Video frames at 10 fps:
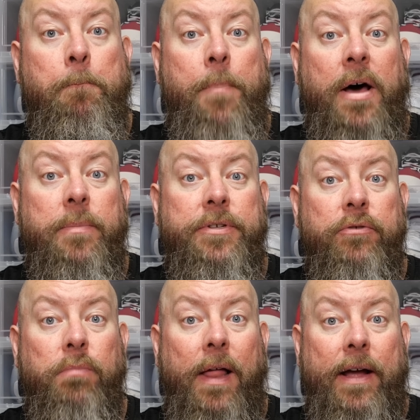Pot number
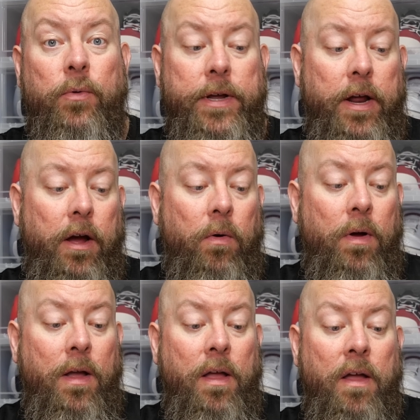two, Black Widow.
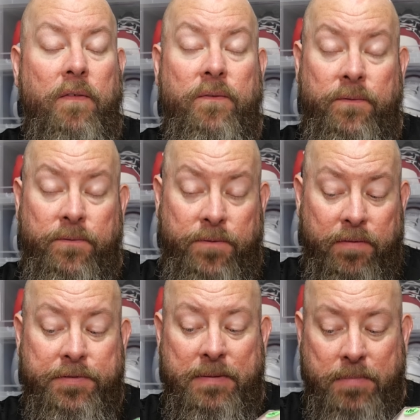
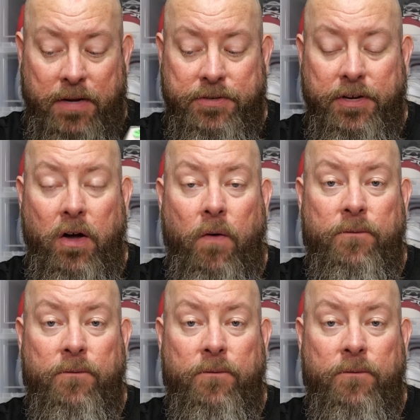15 months ago,